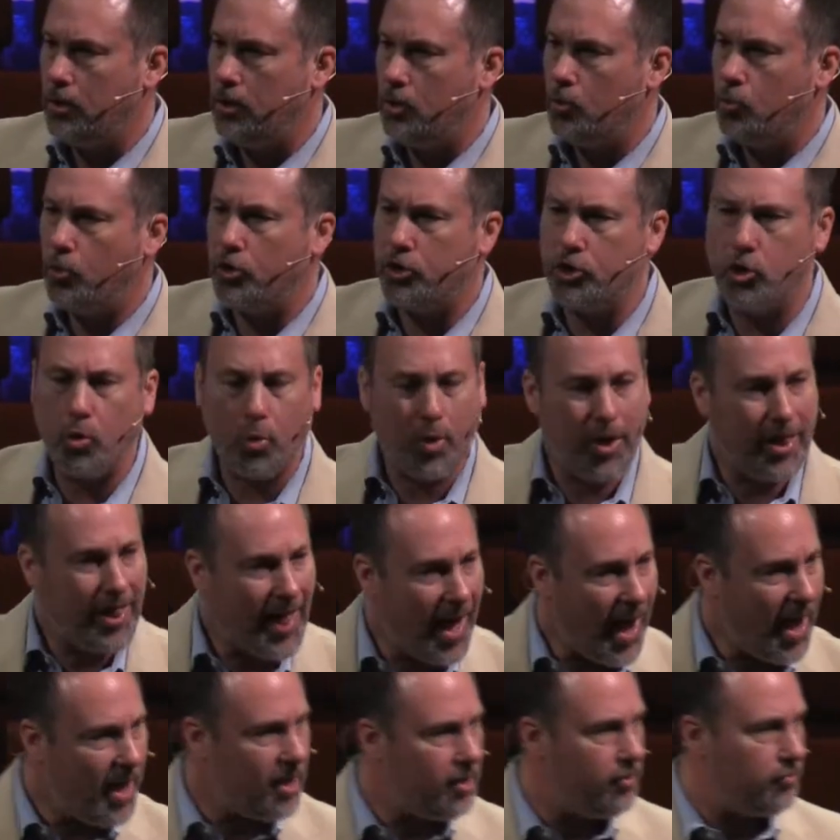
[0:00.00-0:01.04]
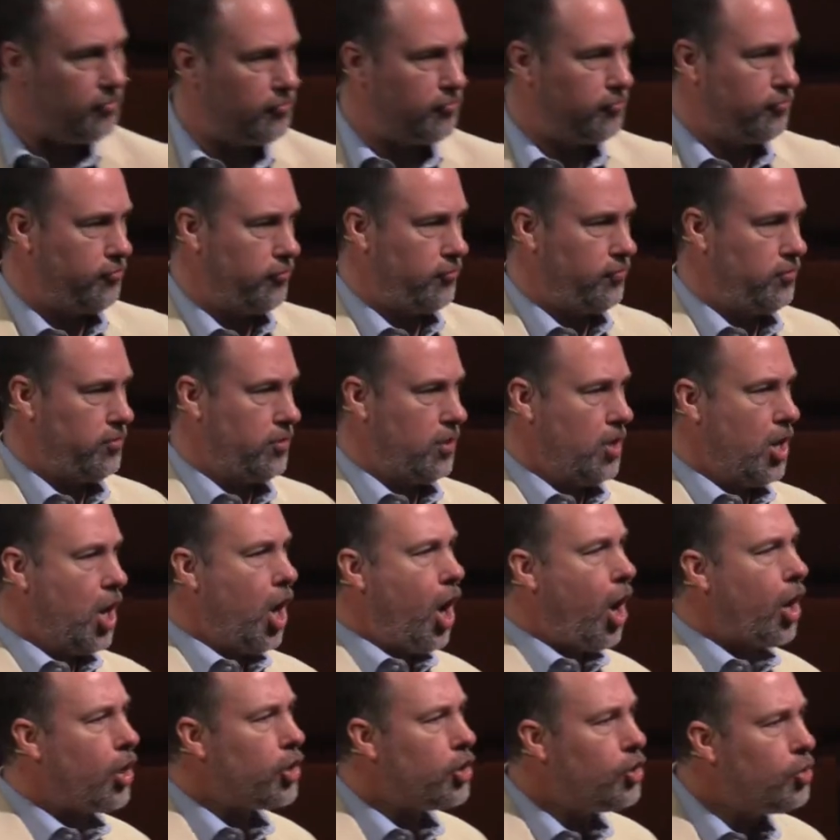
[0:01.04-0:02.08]
with your life?
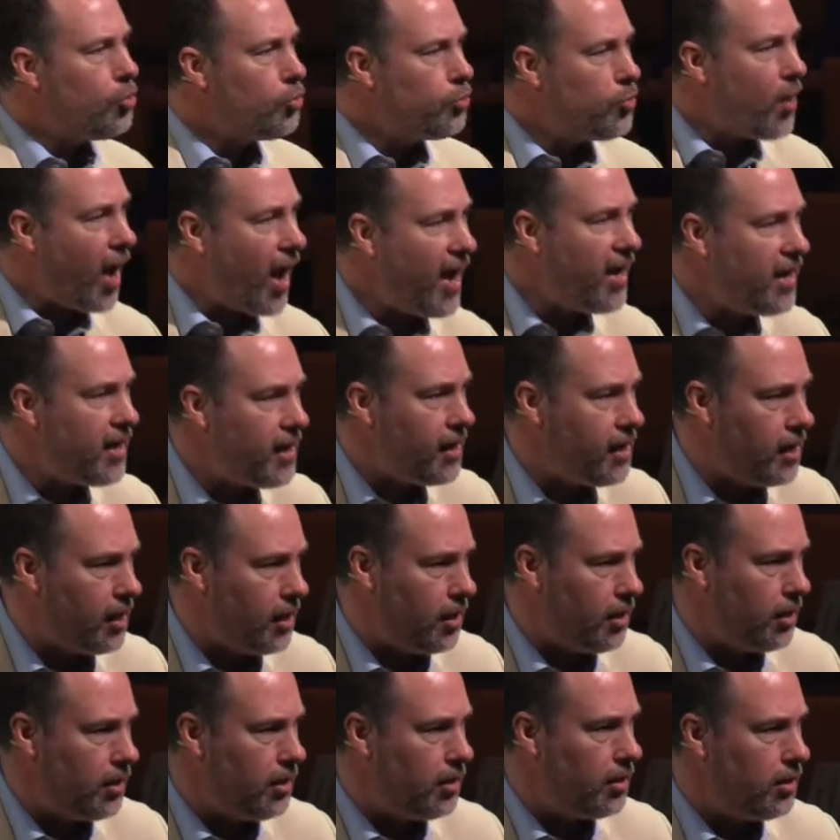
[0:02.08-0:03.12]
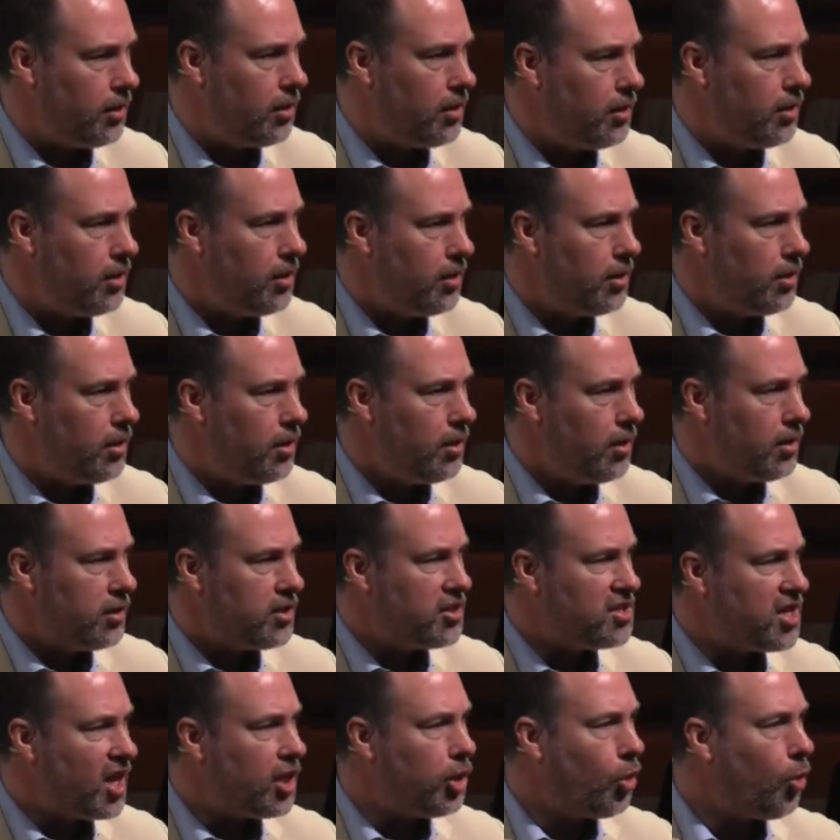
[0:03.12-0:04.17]
Are you ready to
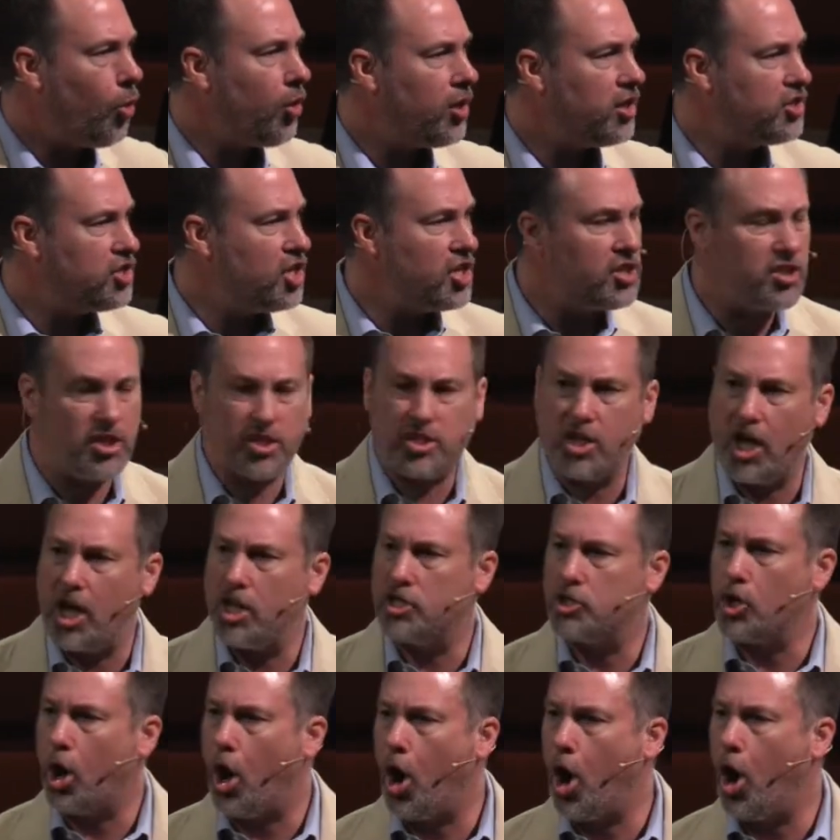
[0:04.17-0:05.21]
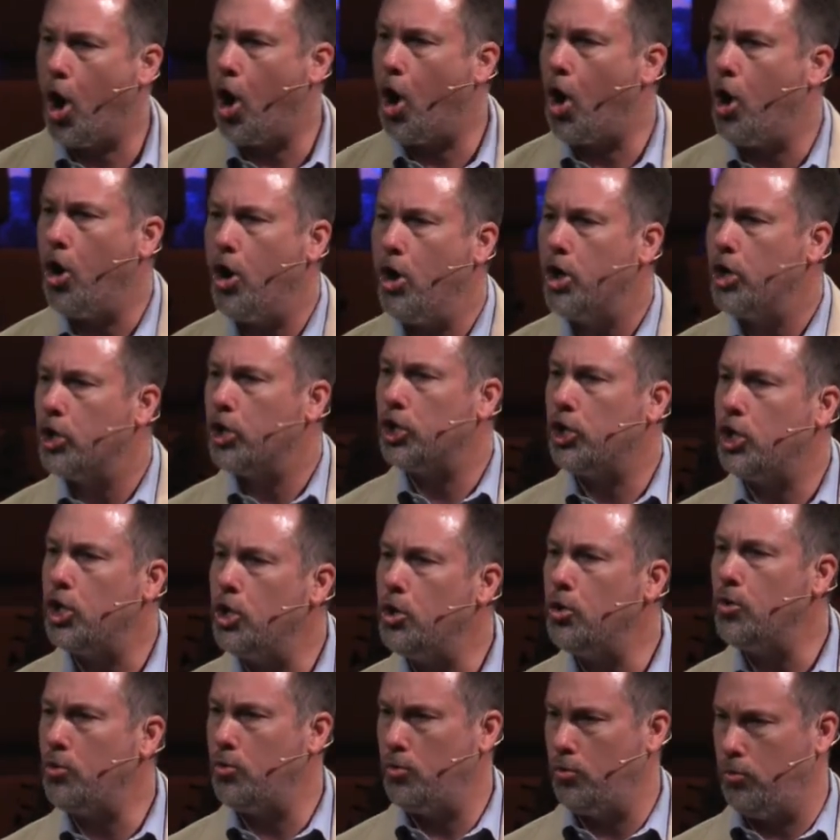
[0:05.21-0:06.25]
say, Lord Jesus, it's all
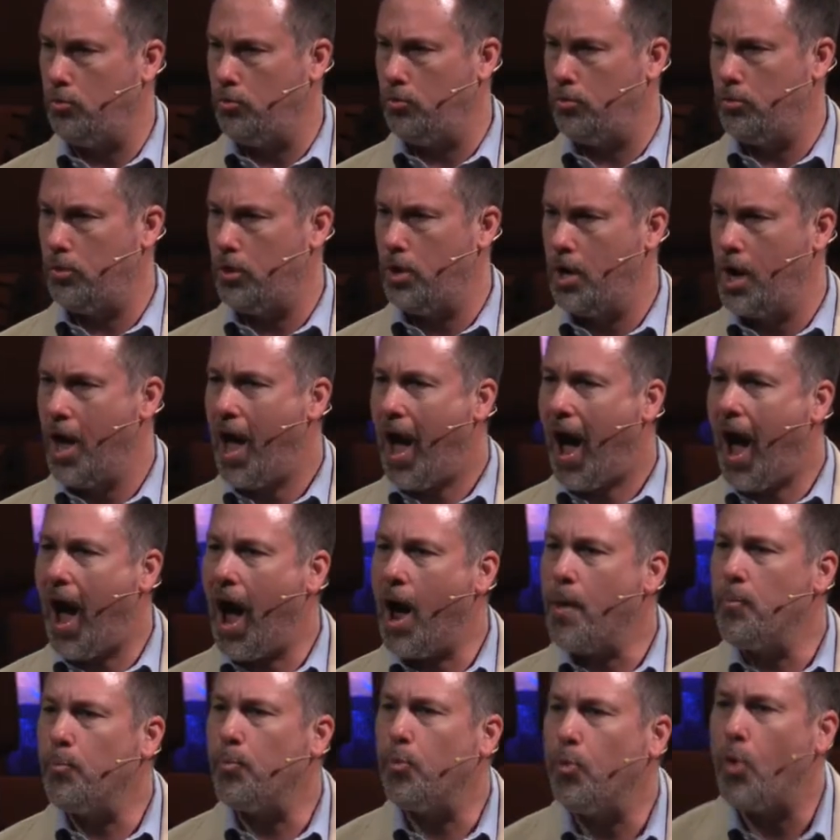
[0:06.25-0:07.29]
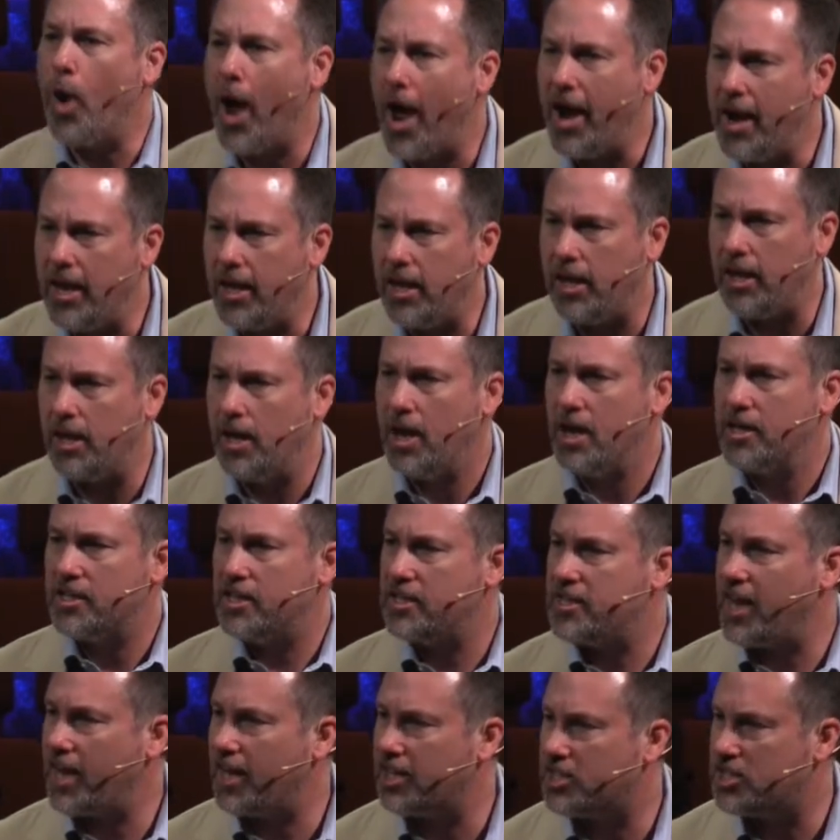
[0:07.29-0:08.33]
you? I'm ready to
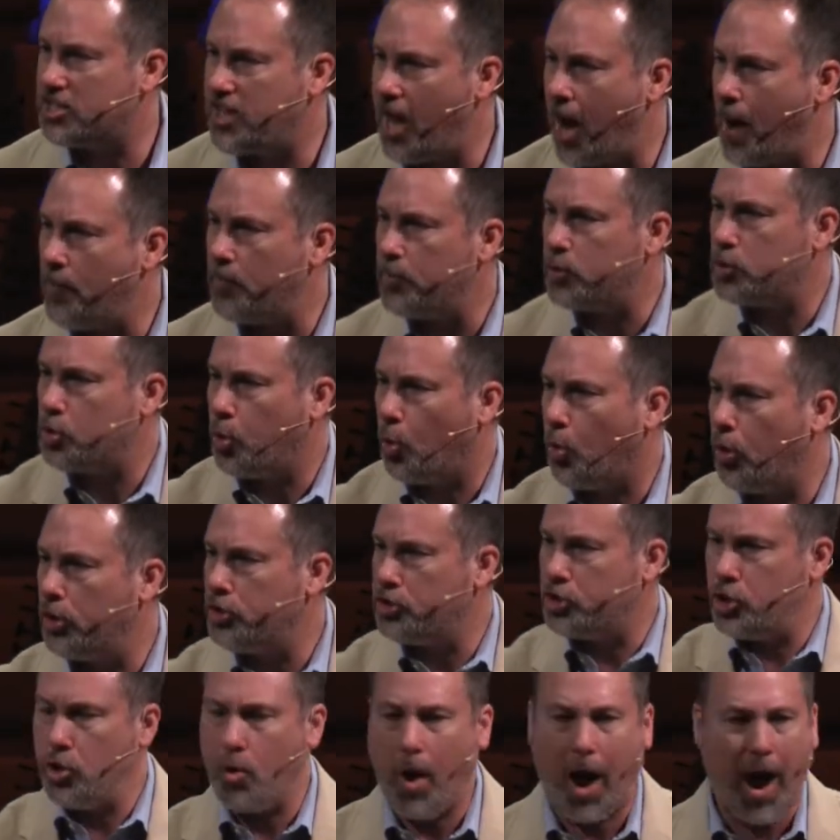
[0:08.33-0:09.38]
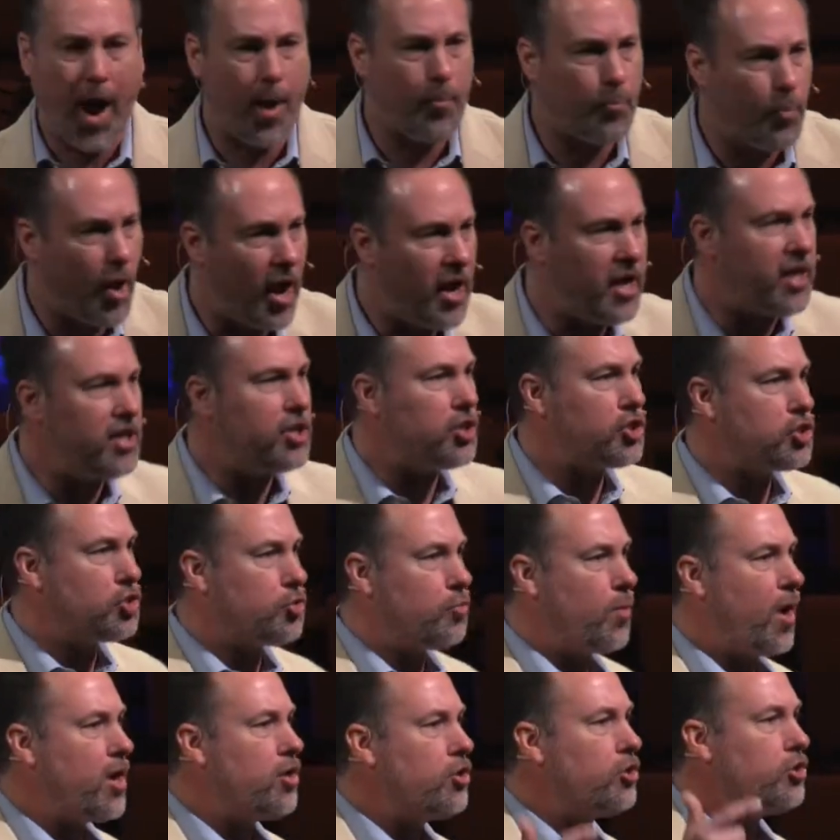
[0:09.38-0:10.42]
take a step towards you. I'm ready to
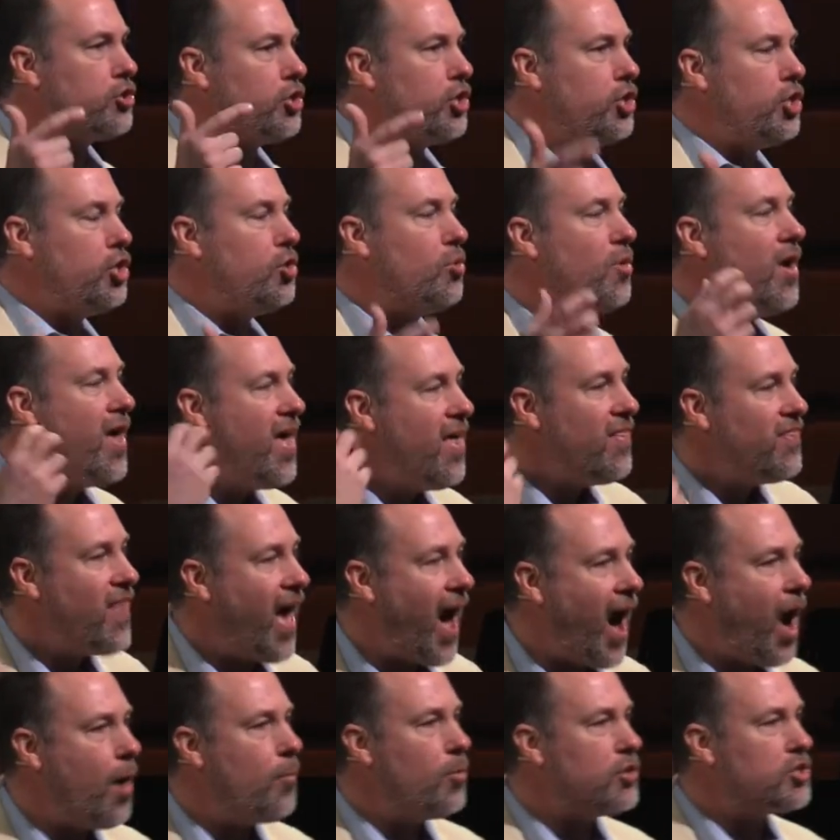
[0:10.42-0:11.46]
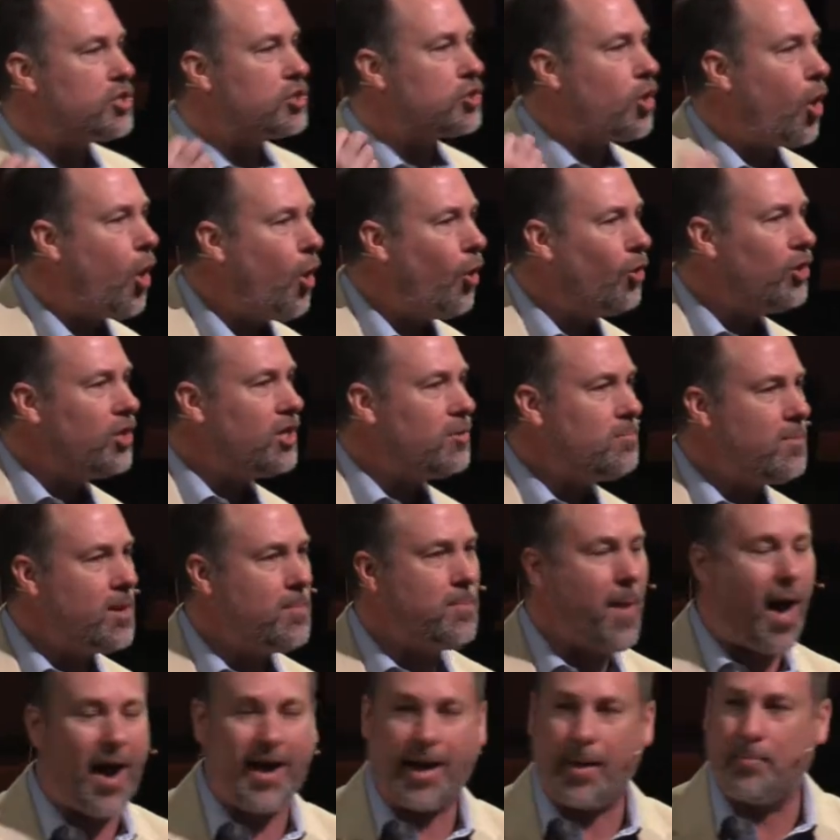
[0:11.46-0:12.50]
surrender to you that which is holding me
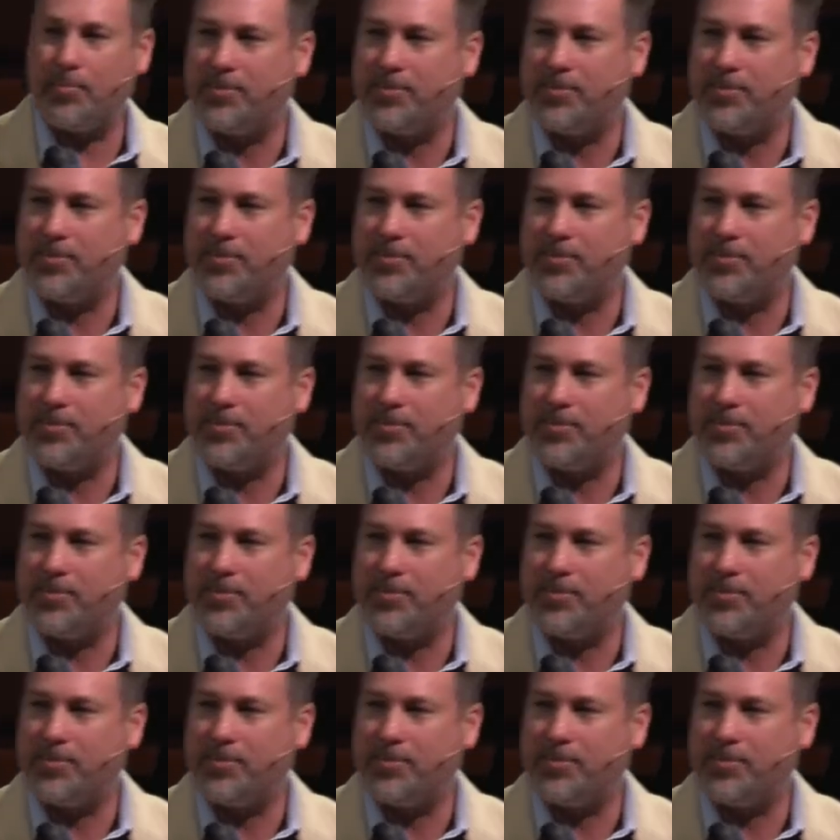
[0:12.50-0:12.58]
back. I'm